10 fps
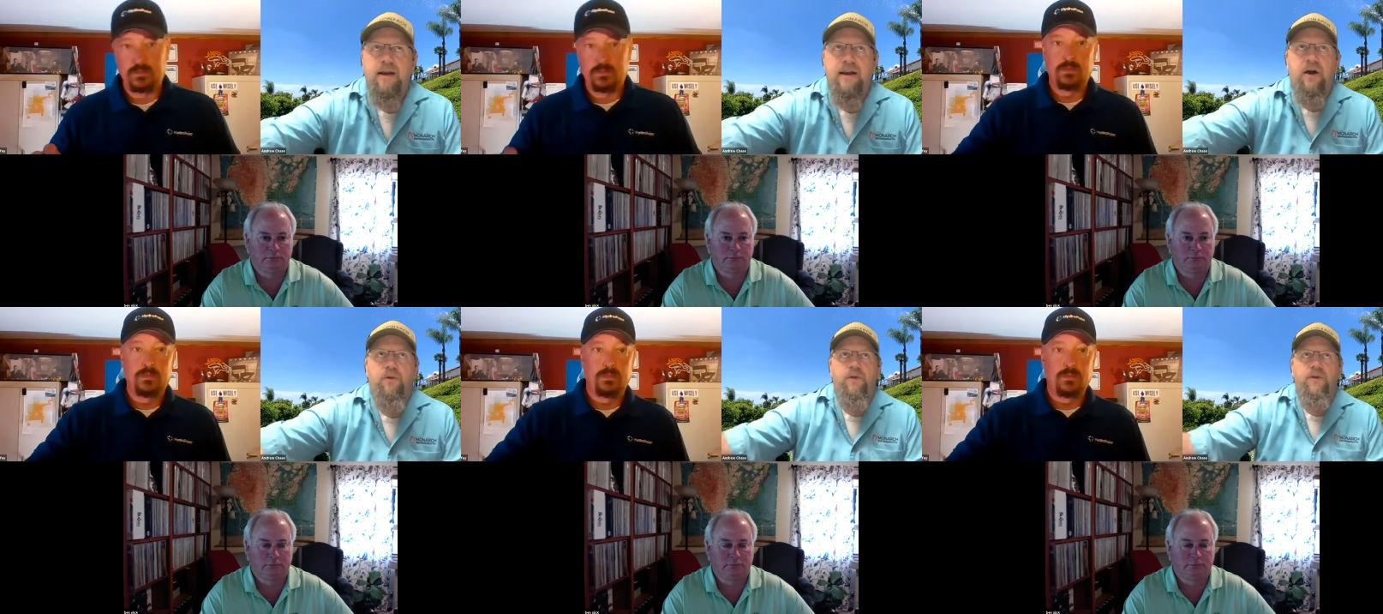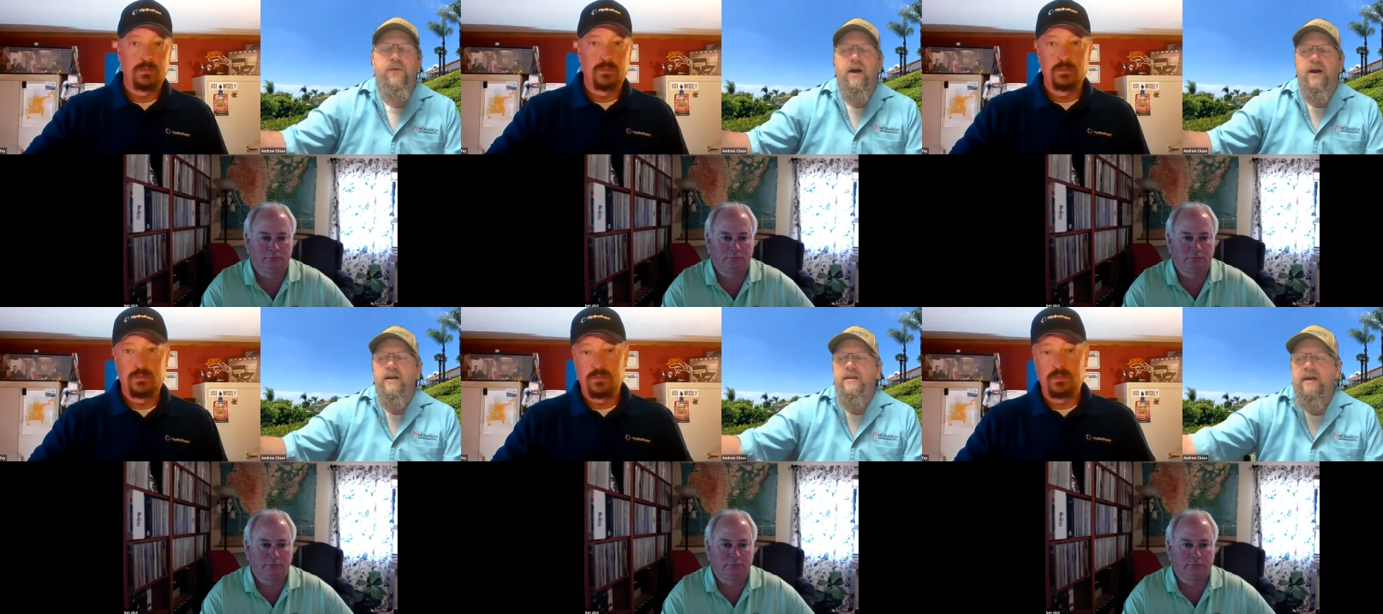Speaker 1: Now, if we
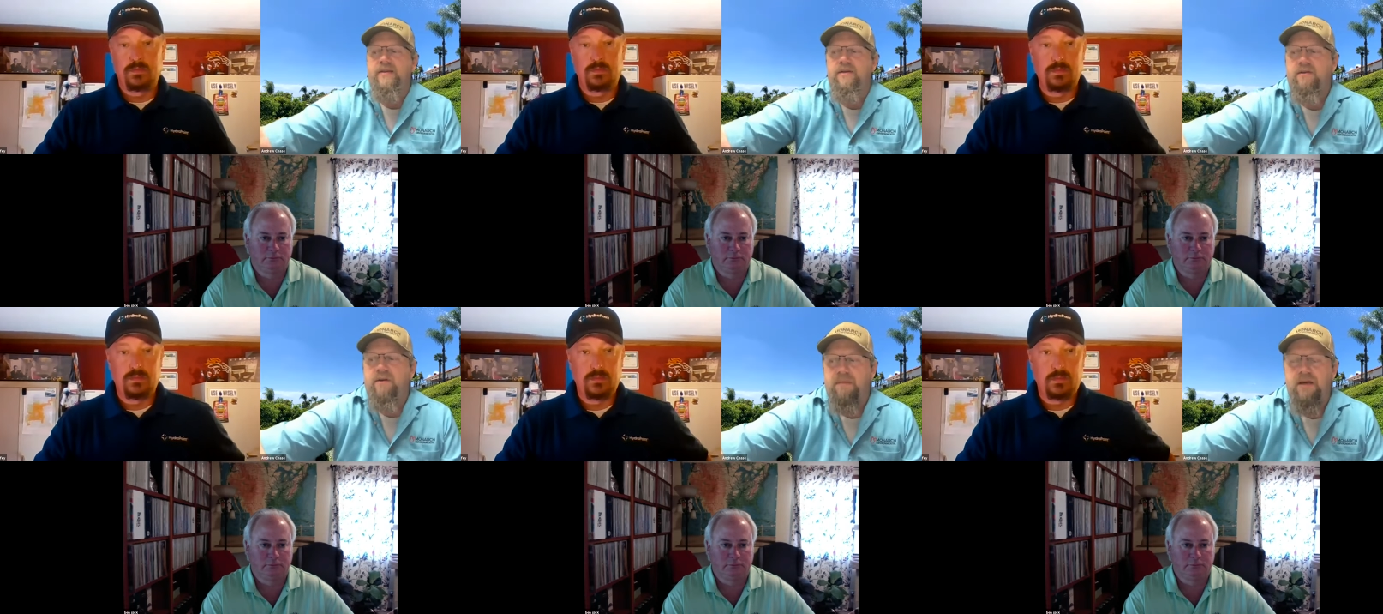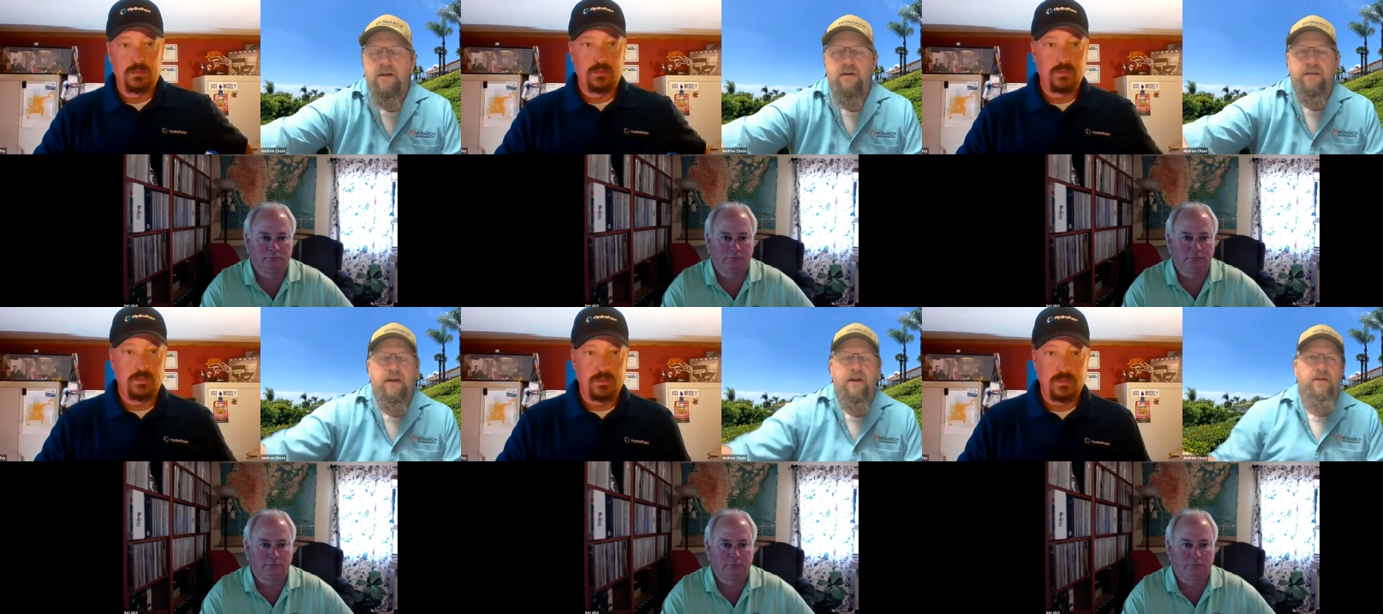find that there's a meter
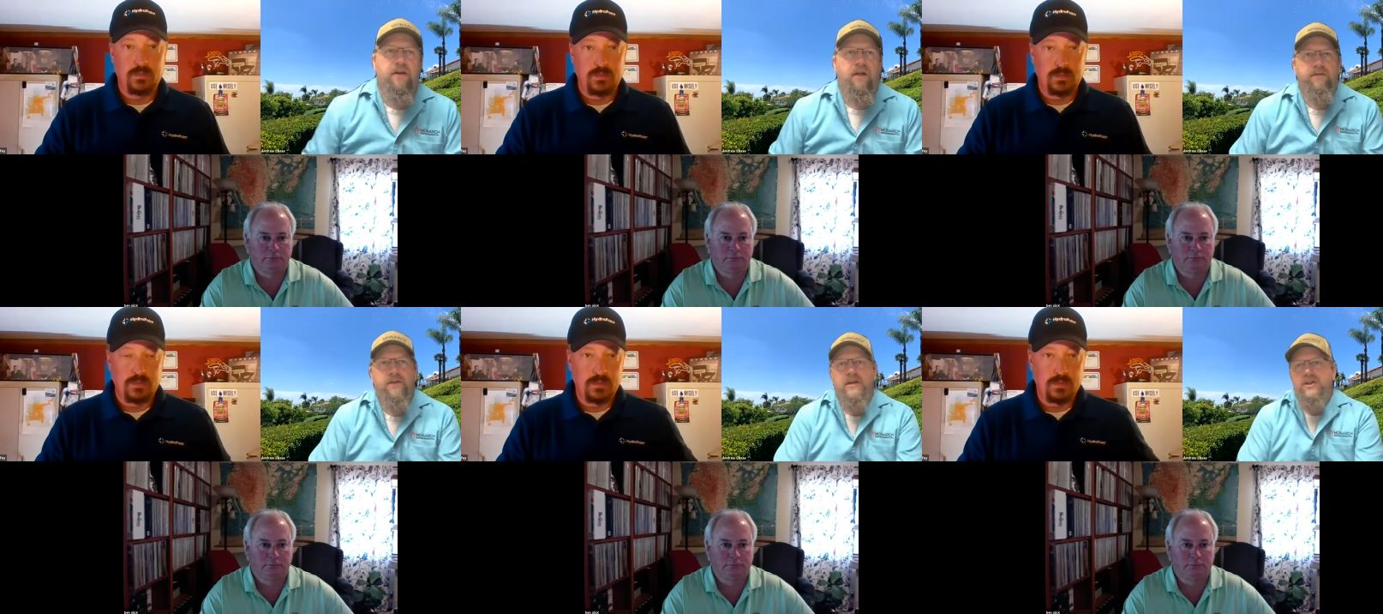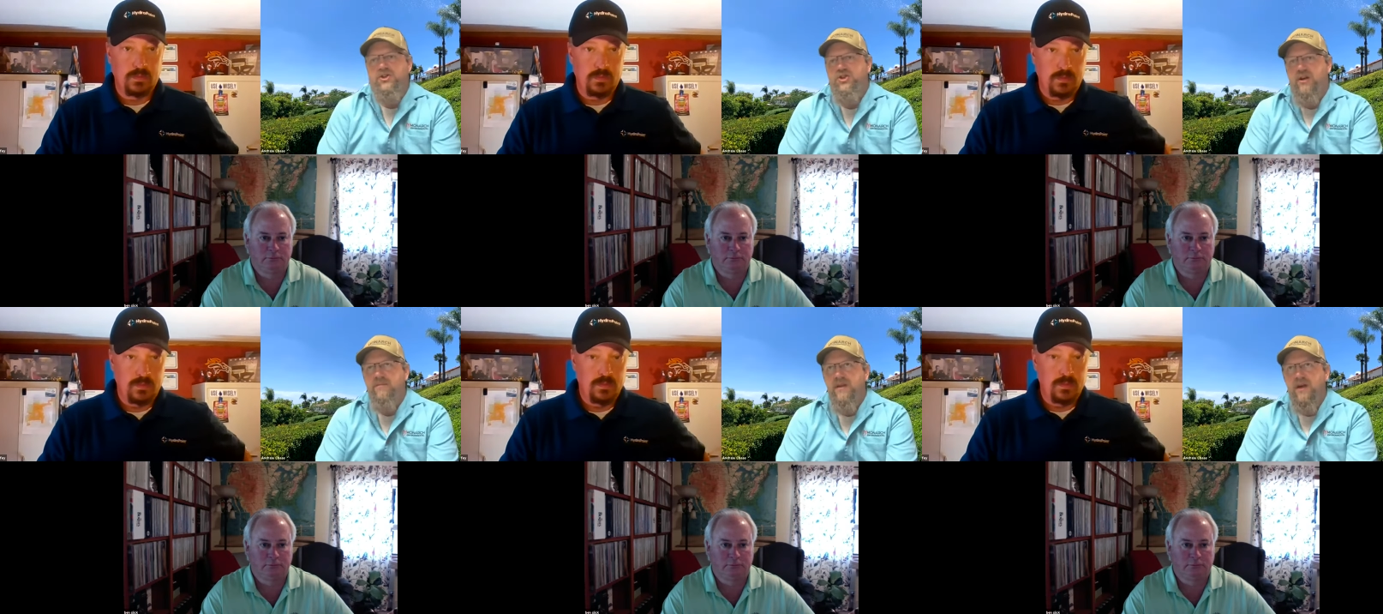that has all of a sudden jumped